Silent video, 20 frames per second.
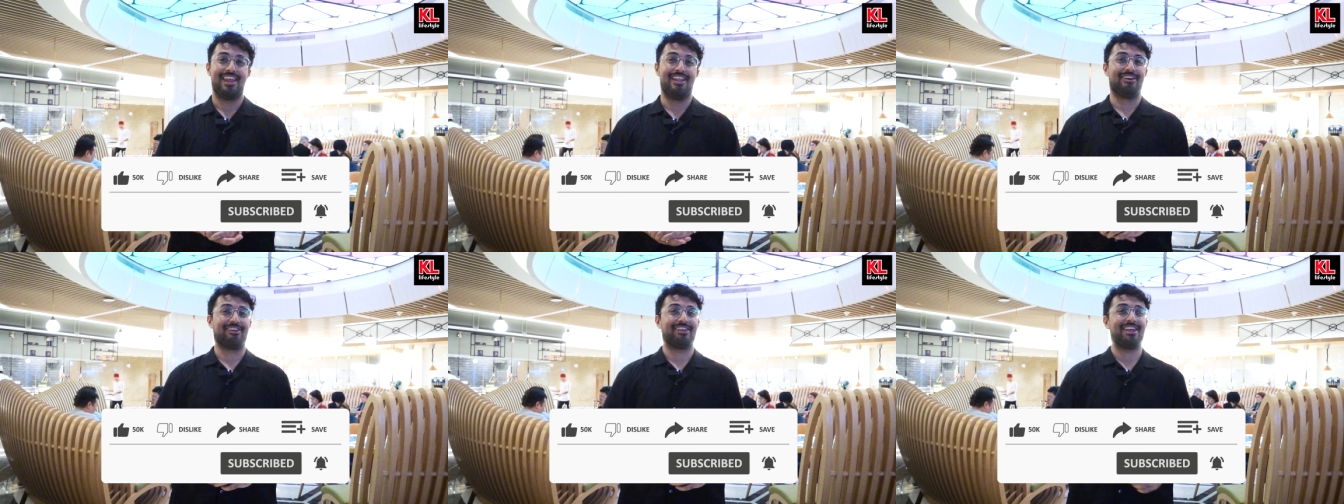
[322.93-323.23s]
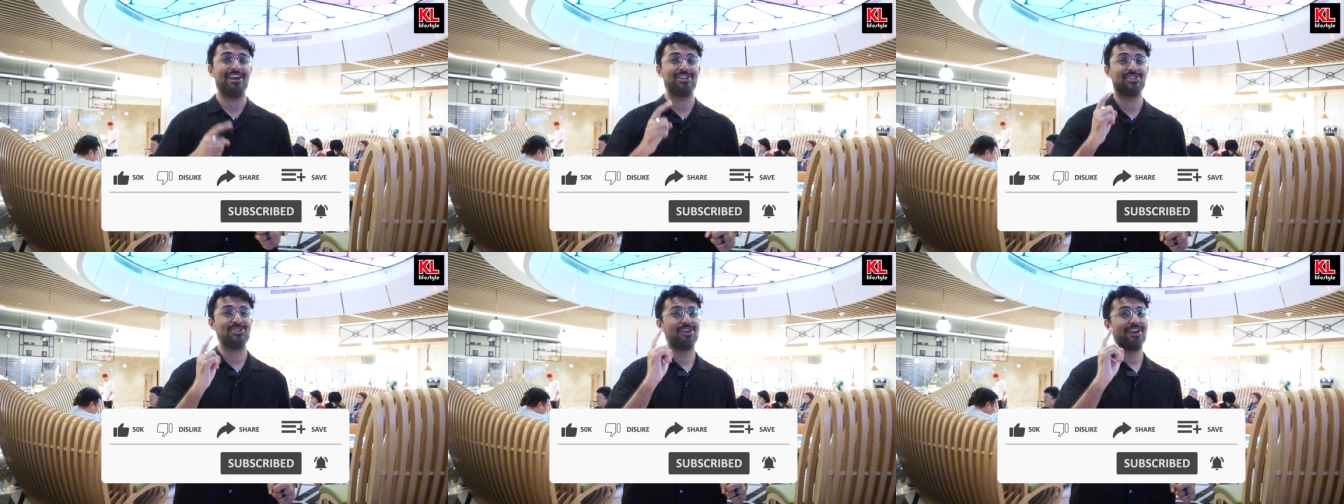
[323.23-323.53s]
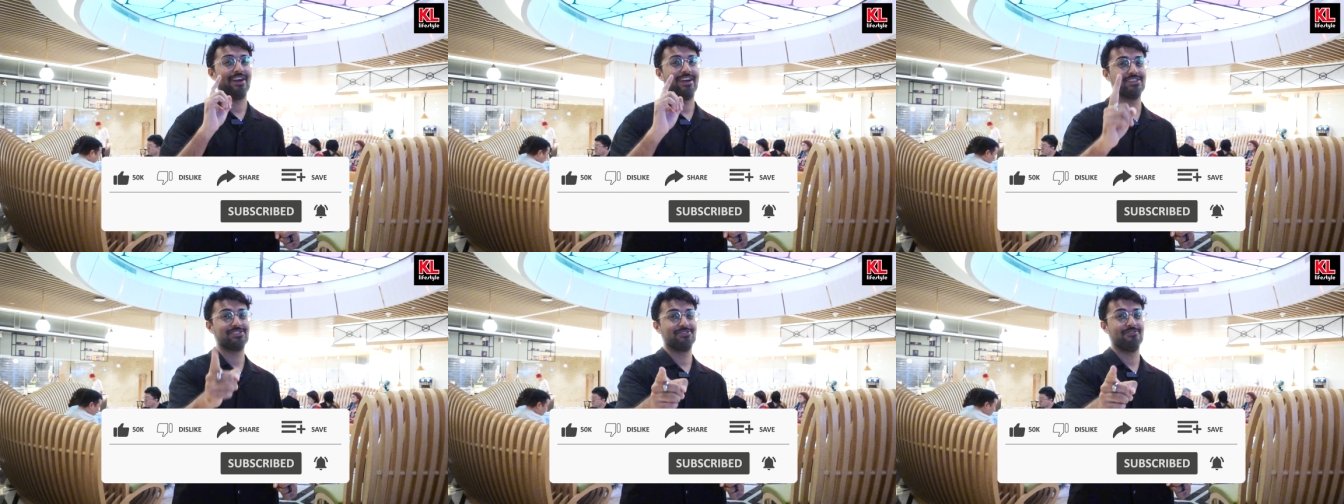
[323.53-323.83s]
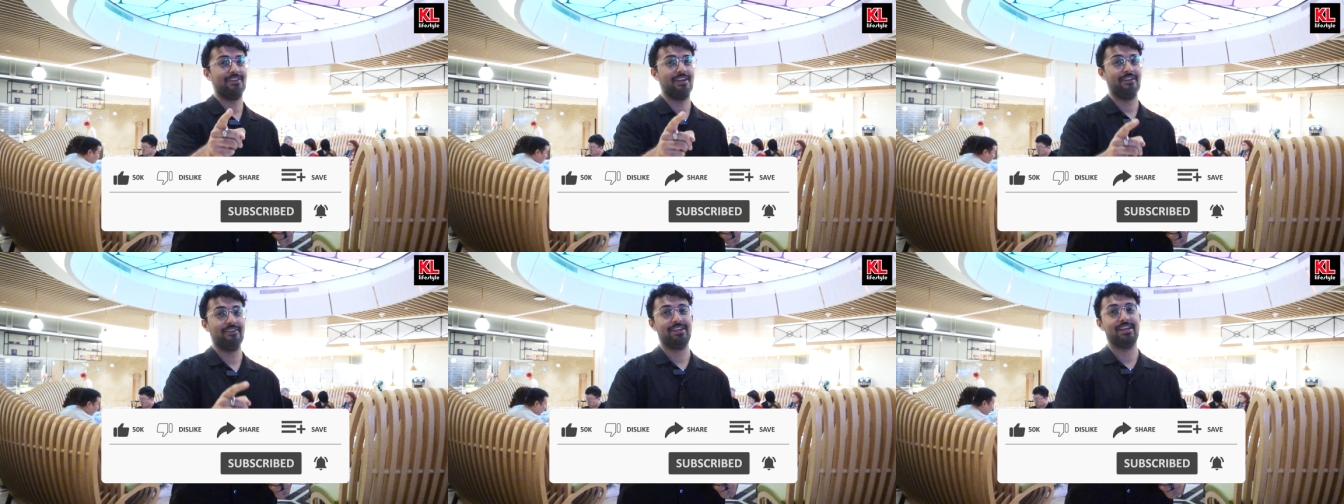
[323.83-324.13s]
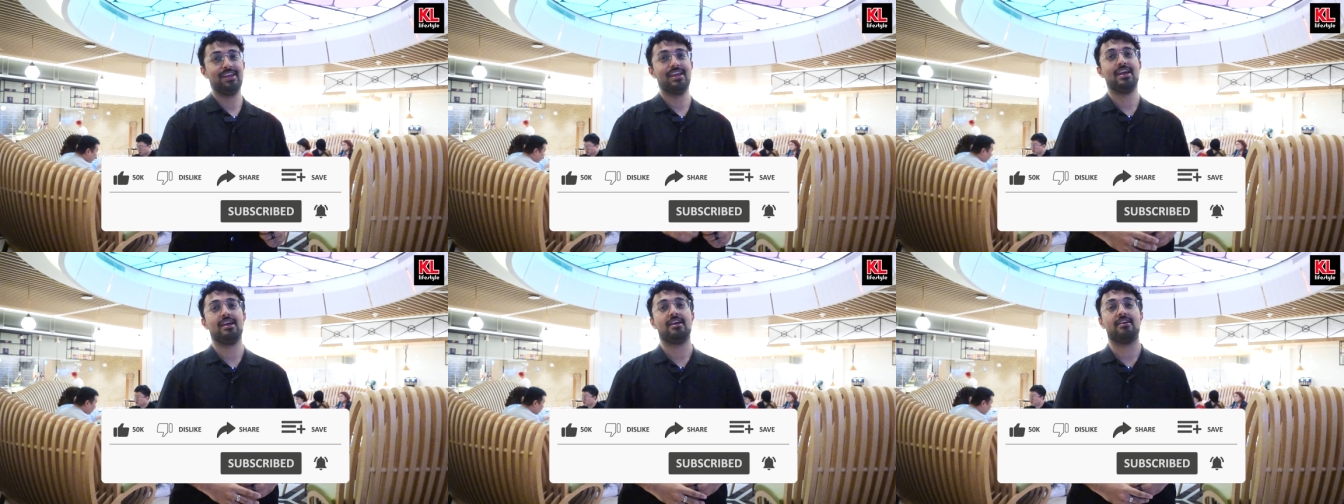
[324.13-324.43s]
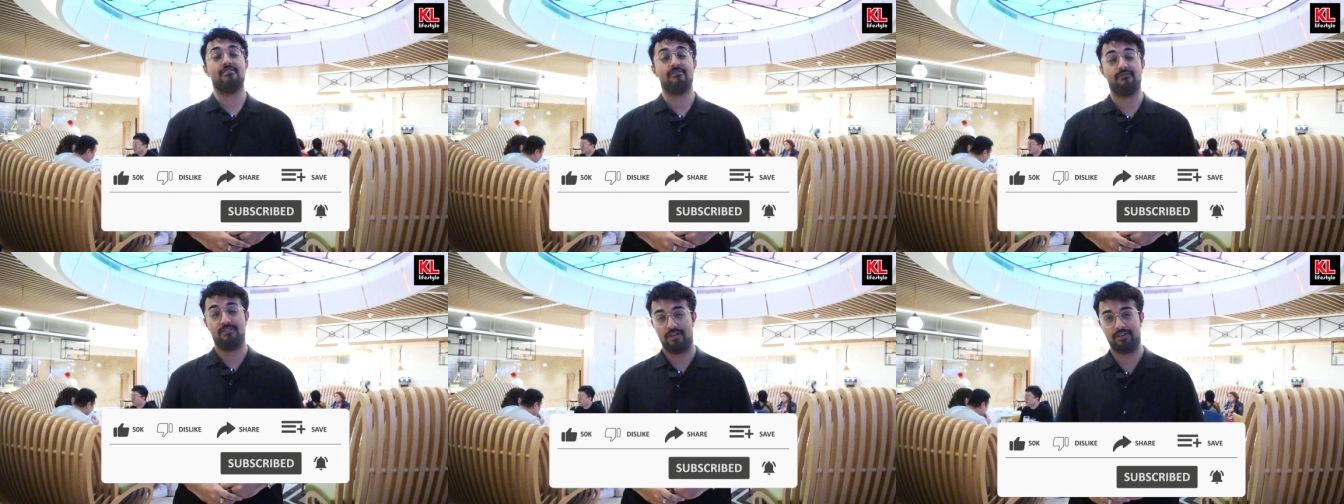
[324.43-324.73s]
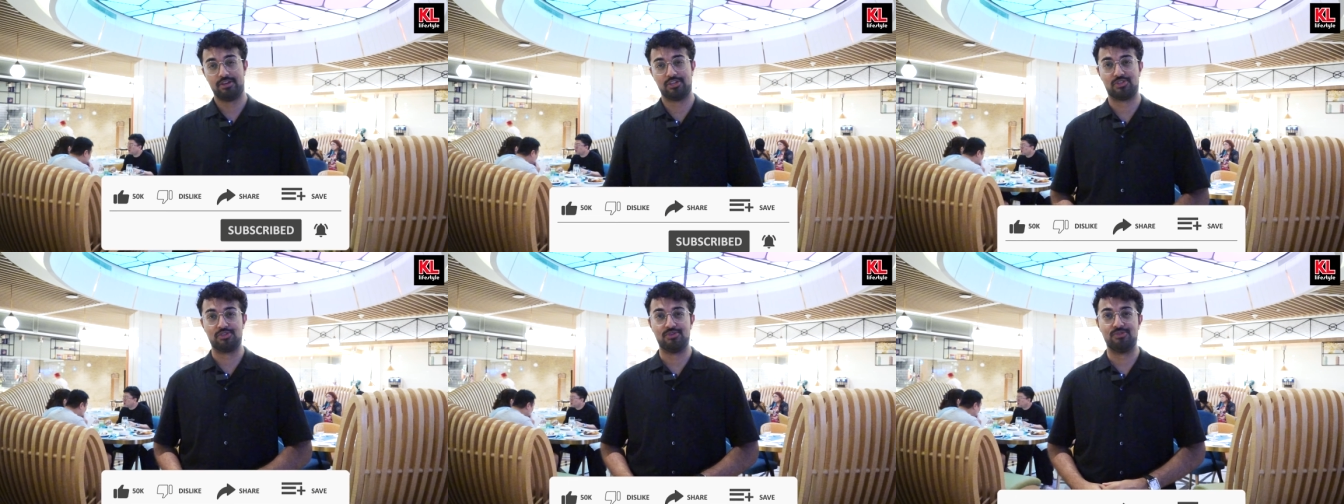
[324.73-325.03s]
And I'll catch you guys very,
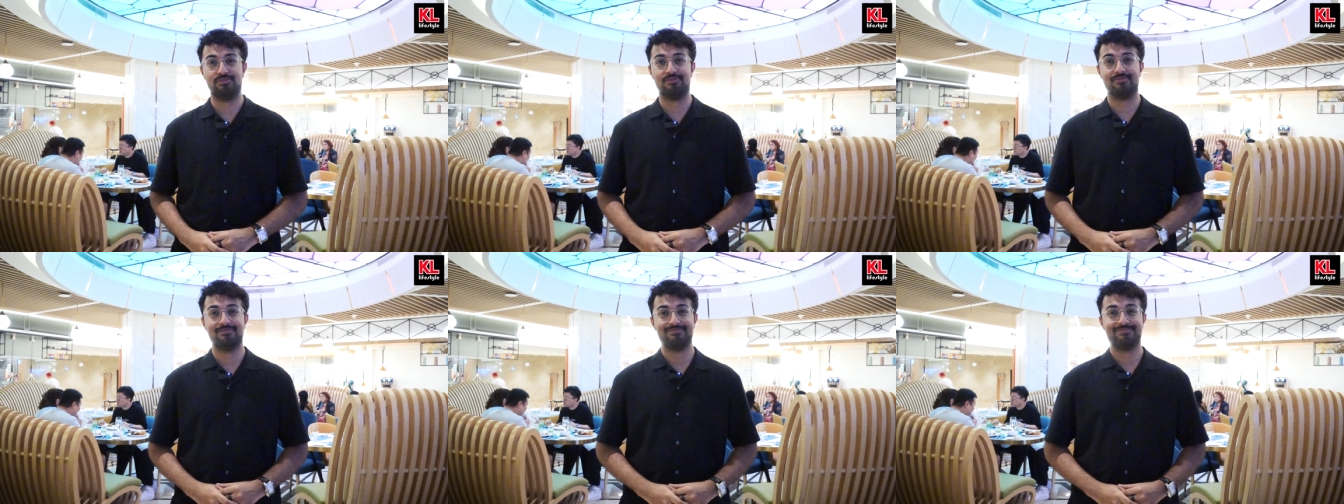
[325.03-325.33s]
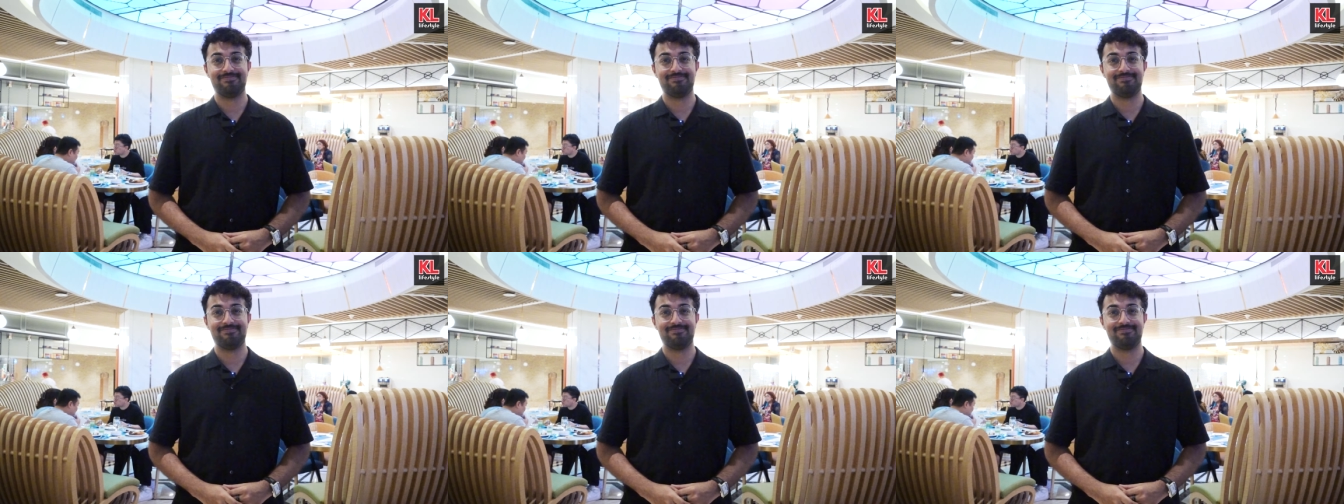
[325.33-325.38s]
very soon.